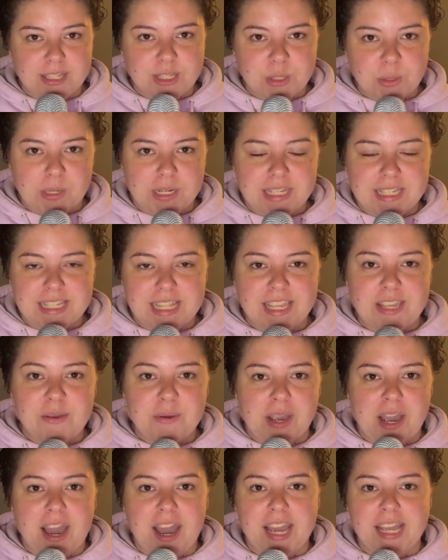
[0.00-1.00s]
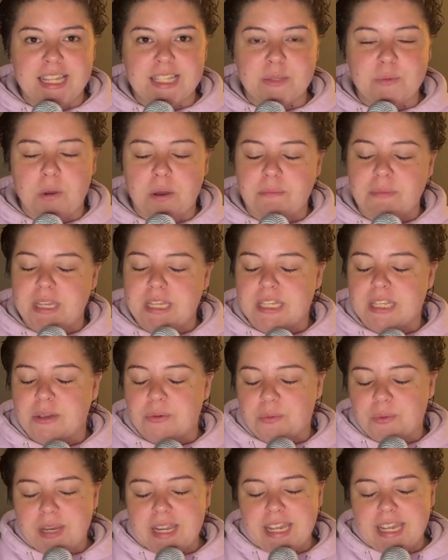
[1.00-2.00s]
stories that you guys want me to
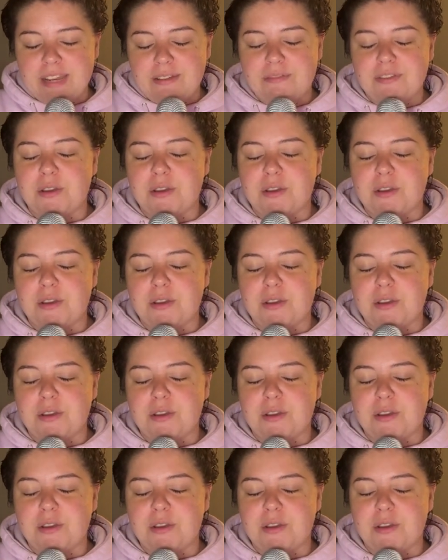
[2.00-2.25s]
read,